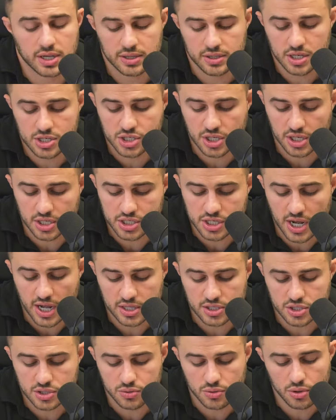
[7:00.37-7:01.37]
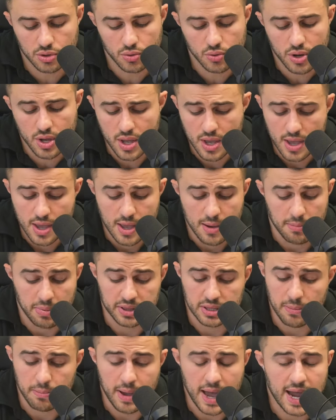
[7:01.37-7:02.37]
The conditioning shines through,
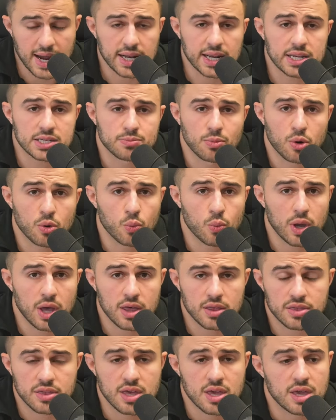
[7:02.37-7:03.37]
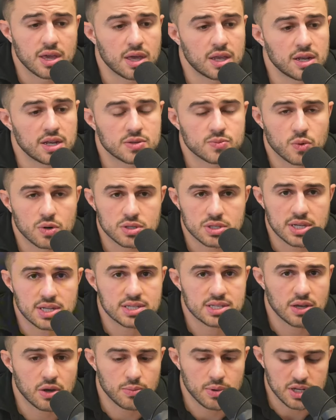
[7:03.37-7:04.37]
but the back needs more width. It needs more
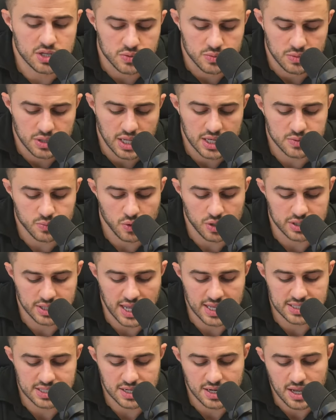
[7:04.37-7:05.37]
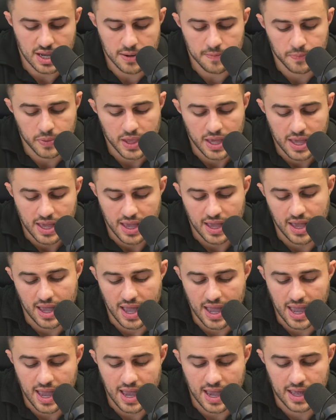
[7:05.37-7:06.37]
detail, needs, needs more density.
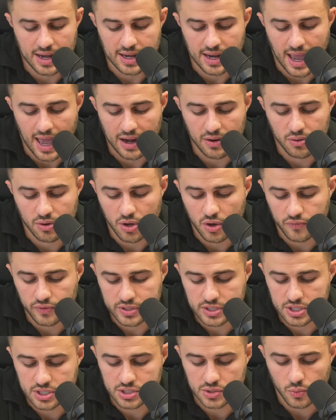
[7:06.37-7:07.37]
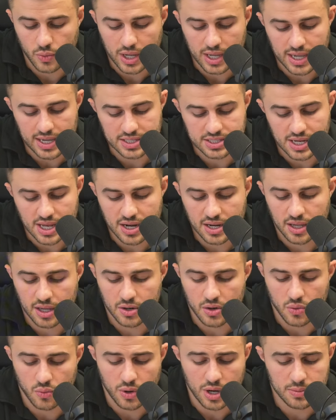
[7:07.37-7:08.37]
And I don't know if it's just the way he's hitting
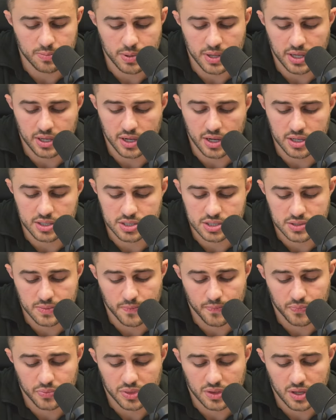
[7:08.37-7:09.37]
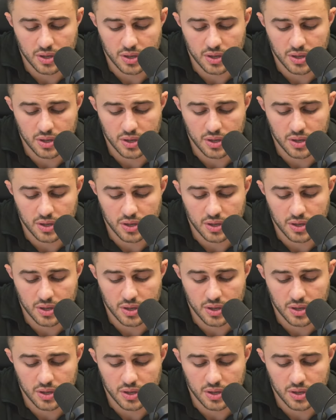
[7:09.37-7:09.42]
it or what, because